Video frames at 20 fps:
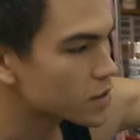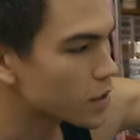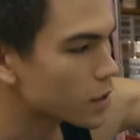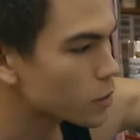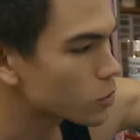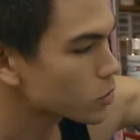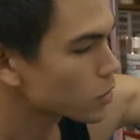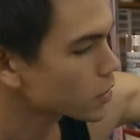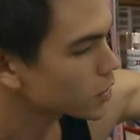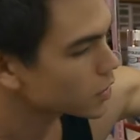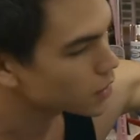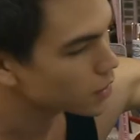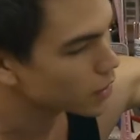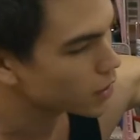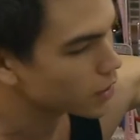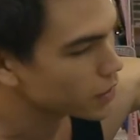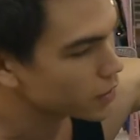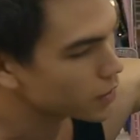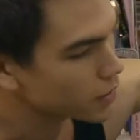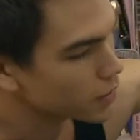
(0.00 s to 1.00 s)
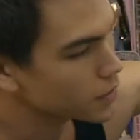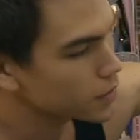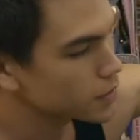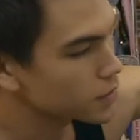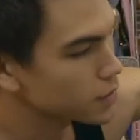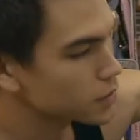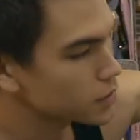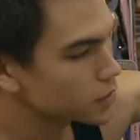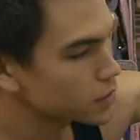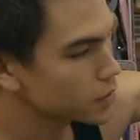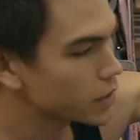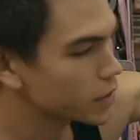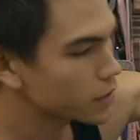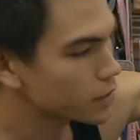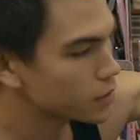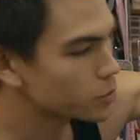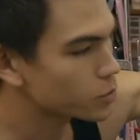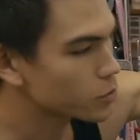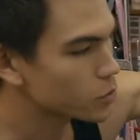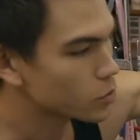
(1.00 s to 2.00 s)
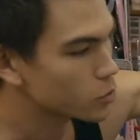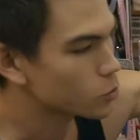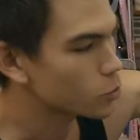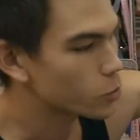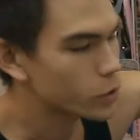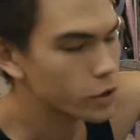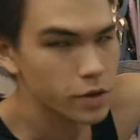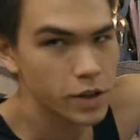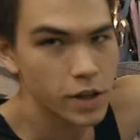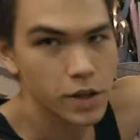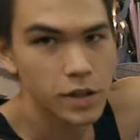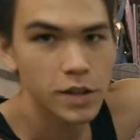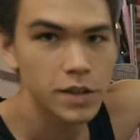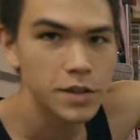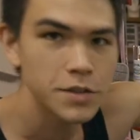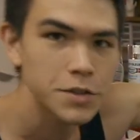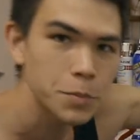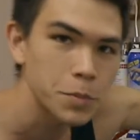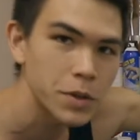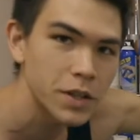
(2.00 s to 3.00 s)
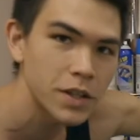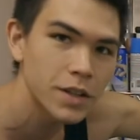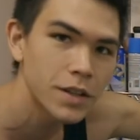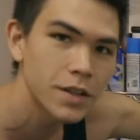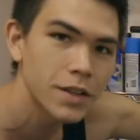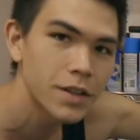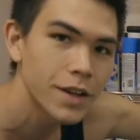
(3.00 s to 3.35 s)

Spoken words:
out, I can lay them where they need to be,